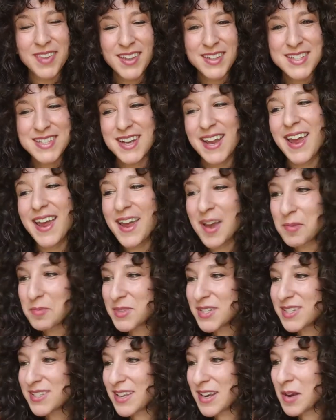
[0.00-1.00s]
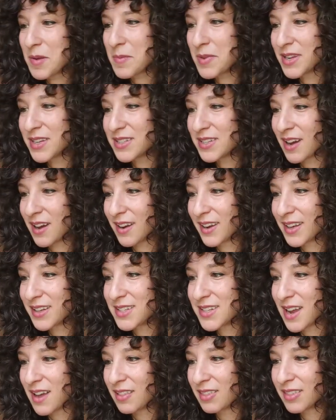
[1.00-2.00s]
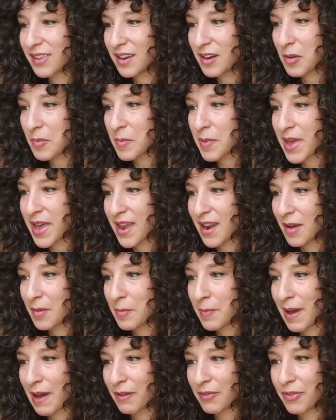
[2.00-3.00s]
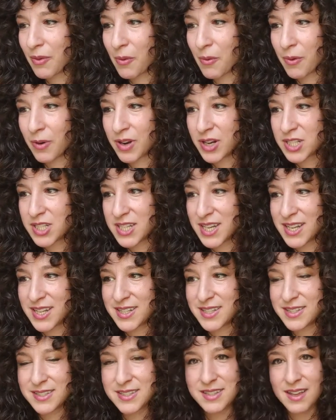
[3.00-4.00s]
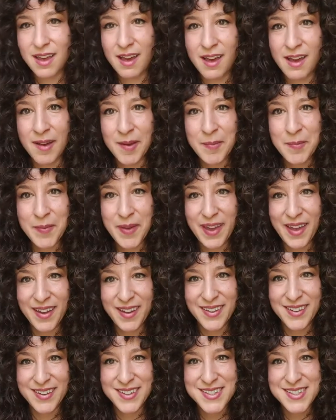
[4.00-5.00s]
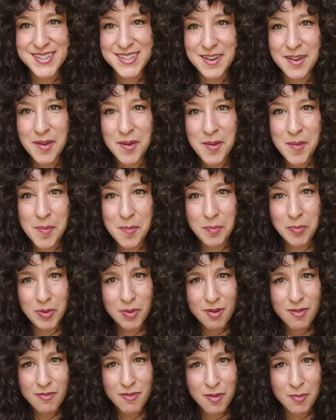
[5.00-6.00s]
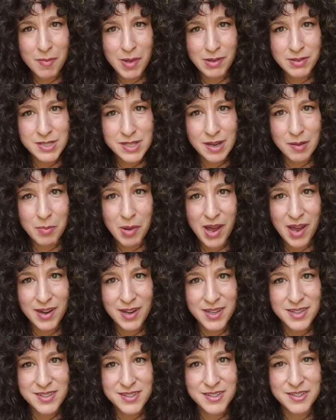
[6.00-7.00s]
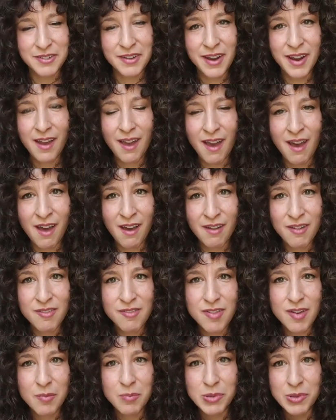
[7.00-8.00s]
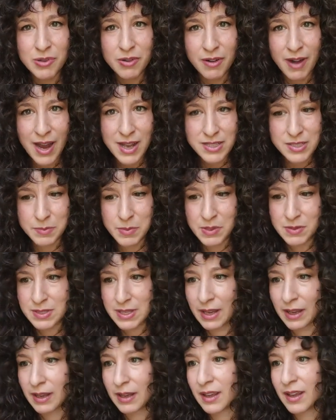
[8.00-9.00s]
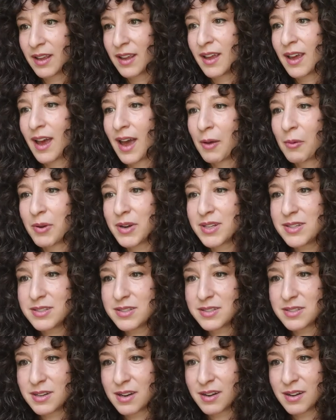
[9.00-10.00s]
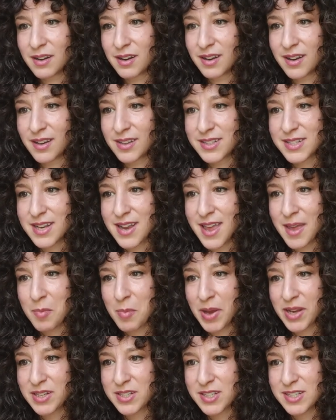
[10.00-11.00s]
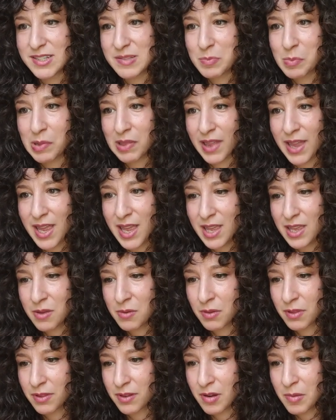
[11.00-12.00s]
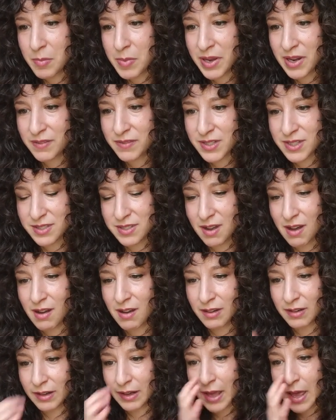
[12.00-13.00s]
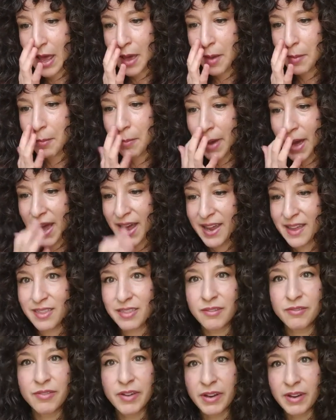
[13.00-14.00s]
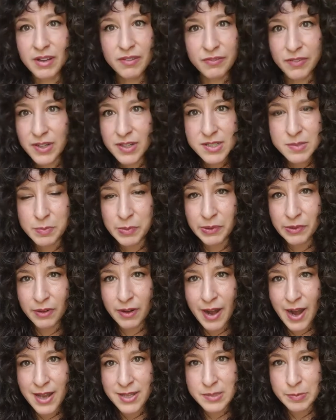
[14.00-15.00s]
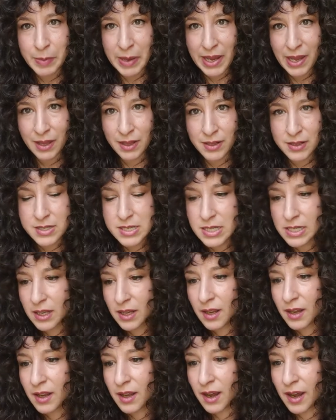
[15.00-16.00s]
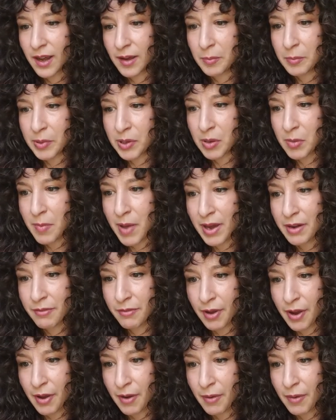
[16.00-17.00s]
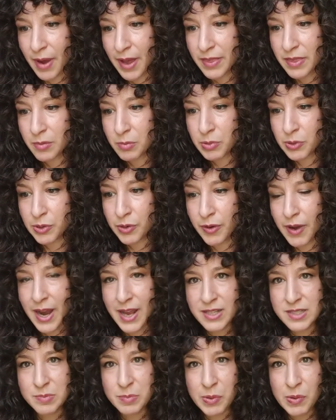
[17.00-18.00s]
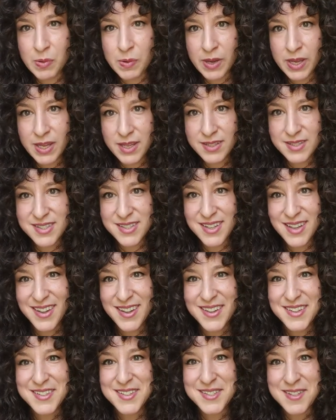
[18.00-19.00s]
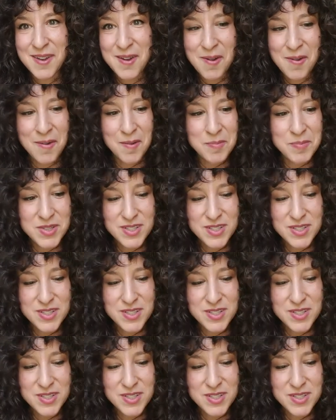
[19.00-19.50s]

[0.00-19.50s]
Today I'm just going to be talking a little bit about the origins um, and beautiful melting pot history of bluegrass music. I want to start today by just playing you a little bit of a song by the very first bluegrass band uh, Bill Monroe and the Bluegrass Boys. So I'm